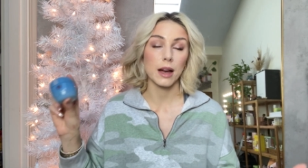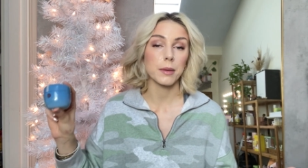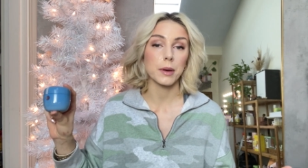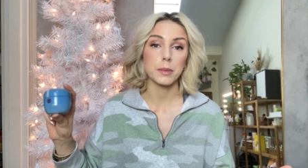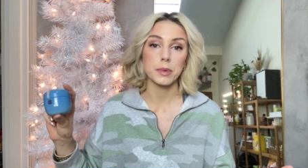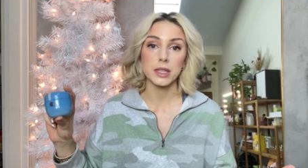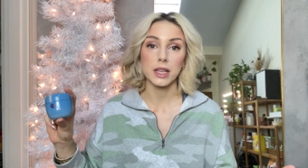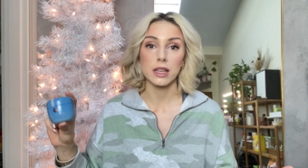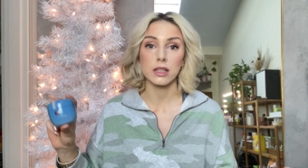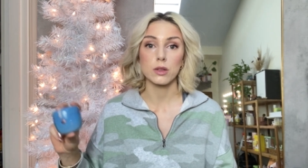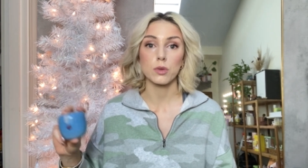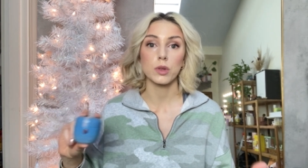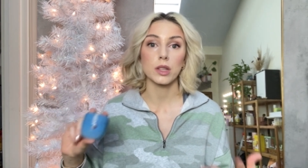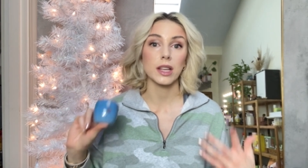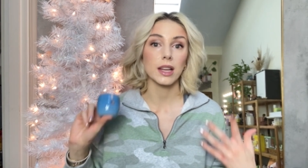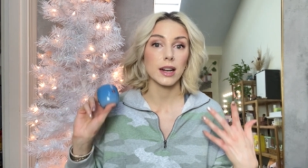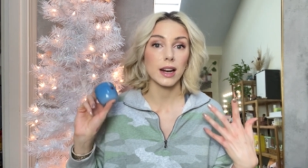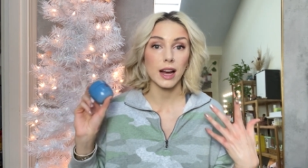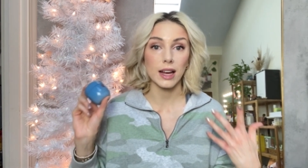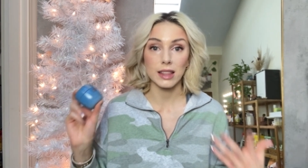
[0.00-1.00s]
I'm obsessed with
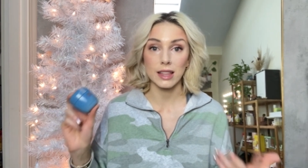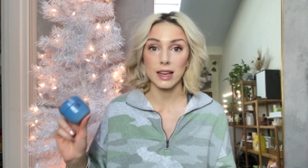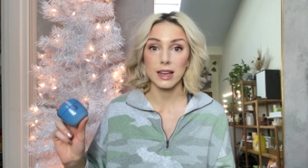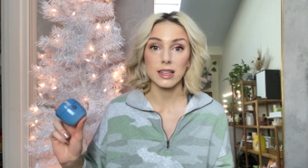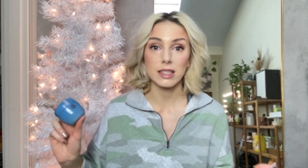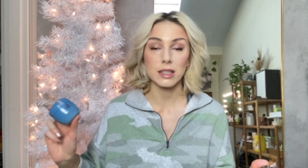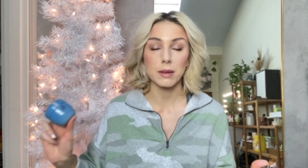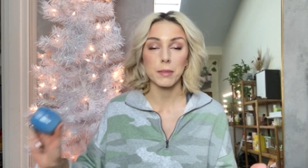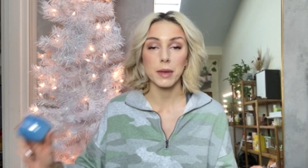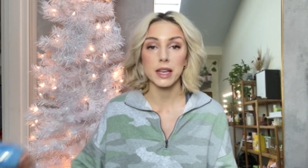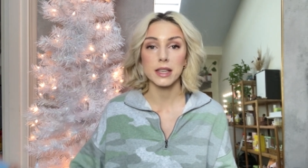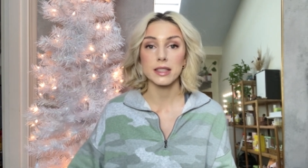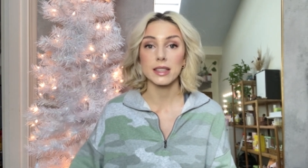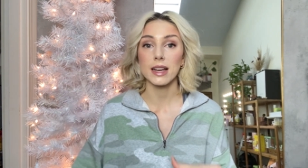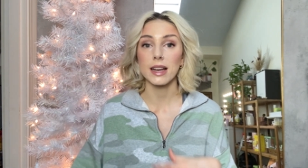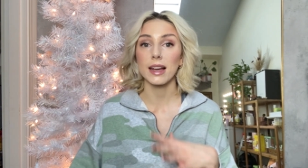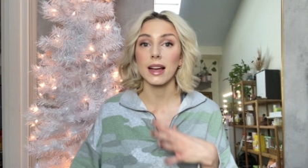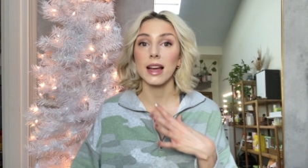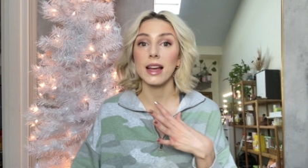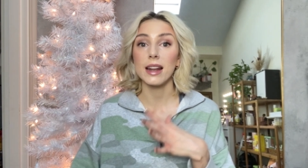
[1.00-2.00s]
it. I think it's
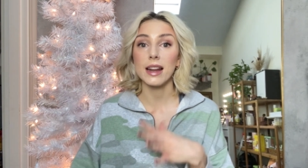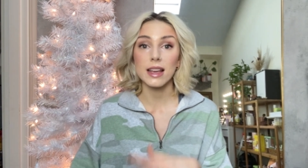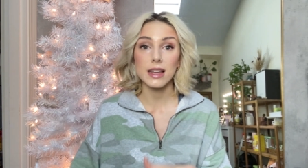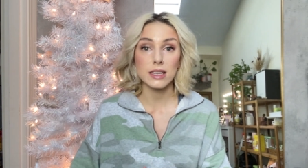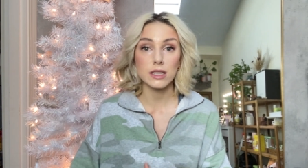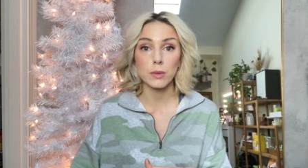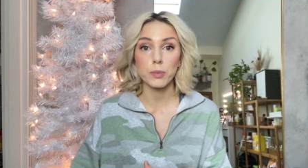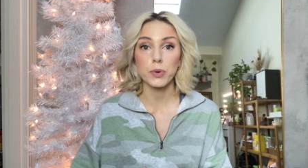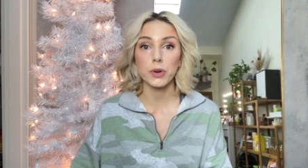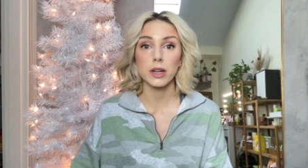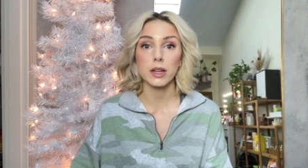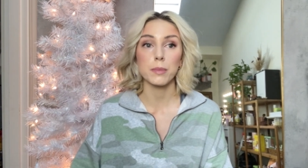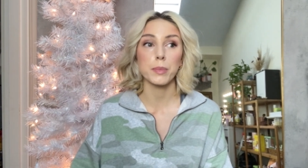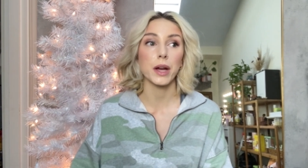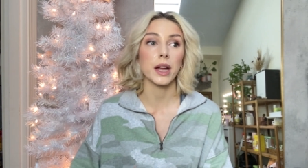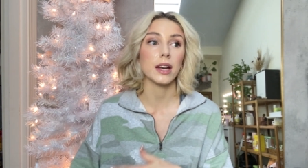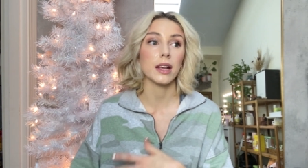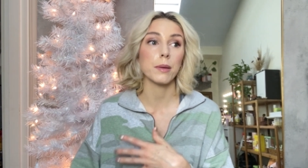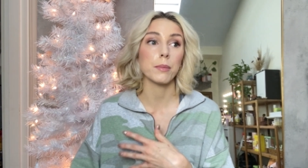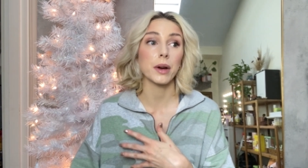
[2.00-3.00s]
amazing. It is a pretty
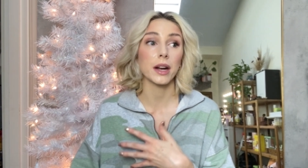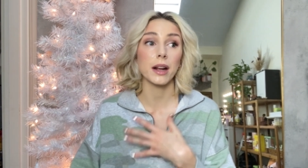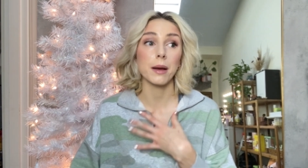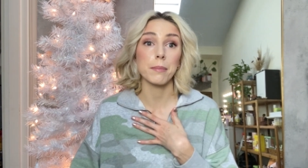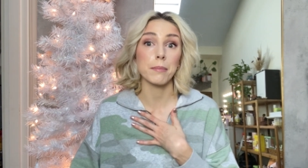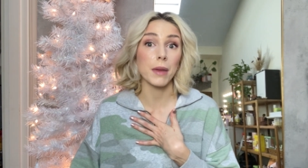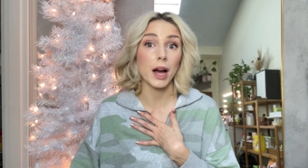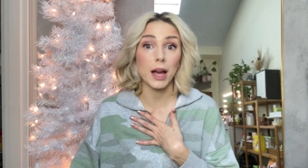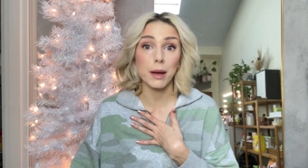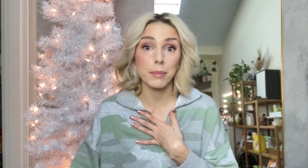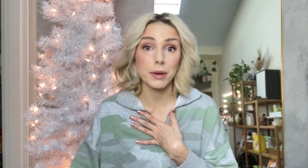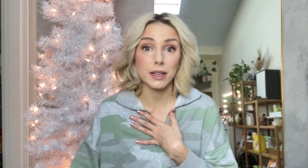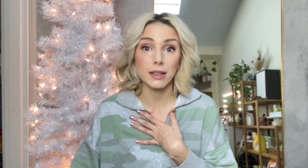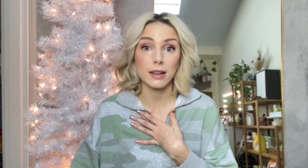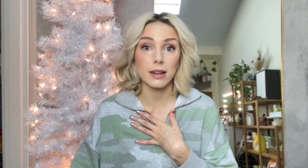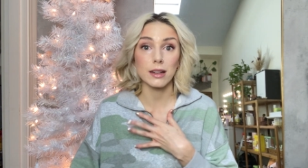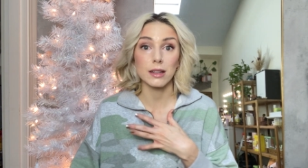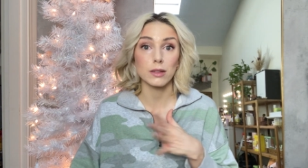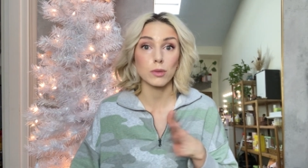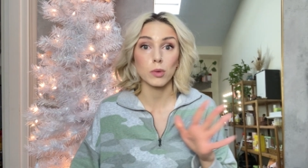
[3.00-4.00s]
penny, but in my
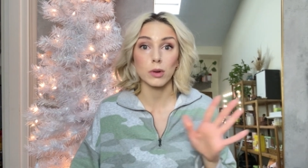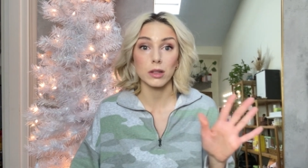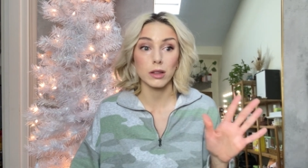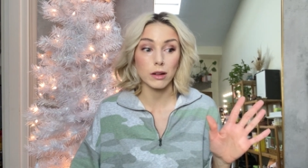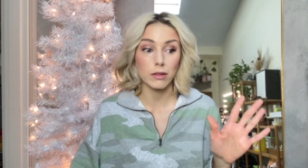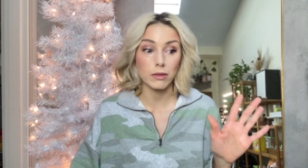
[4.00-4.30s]
opinion, it's worth